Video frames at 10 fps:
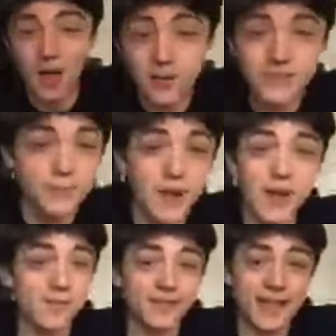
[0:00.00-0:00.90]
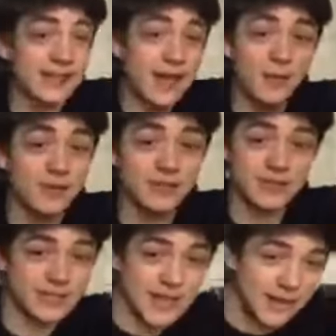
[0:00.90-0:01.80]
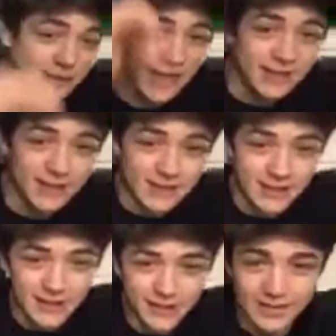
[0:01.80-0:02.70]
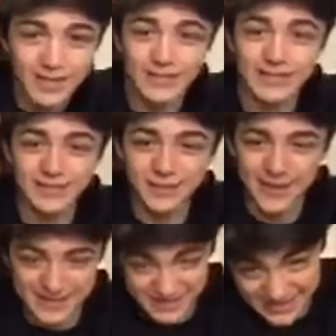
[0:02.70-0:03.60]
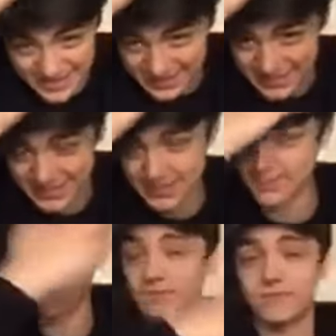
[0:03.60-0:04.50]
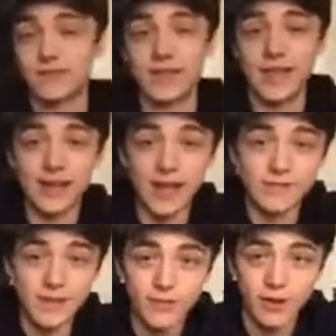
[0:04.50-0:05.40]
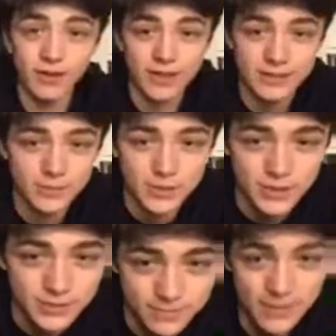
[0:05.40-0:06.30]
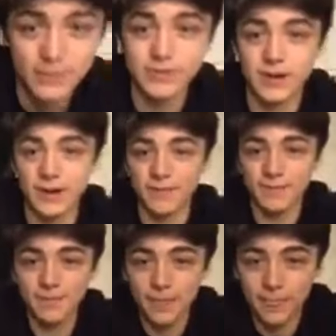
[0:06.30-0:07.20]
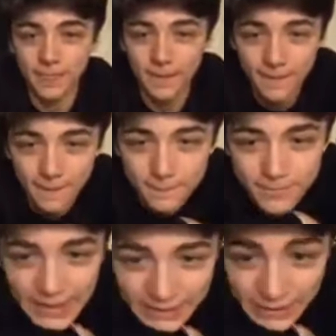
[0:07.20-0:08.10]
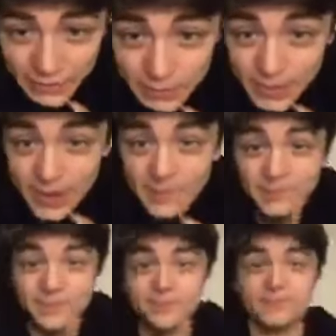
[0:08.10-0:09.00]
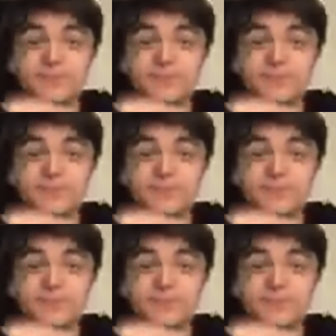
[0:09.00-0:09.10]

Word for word: That was mom. Like, that was, like, that doesn't, that doesn't even make sense. Like I've never heard that's absurd. I'm sorry. Um, love you, mom.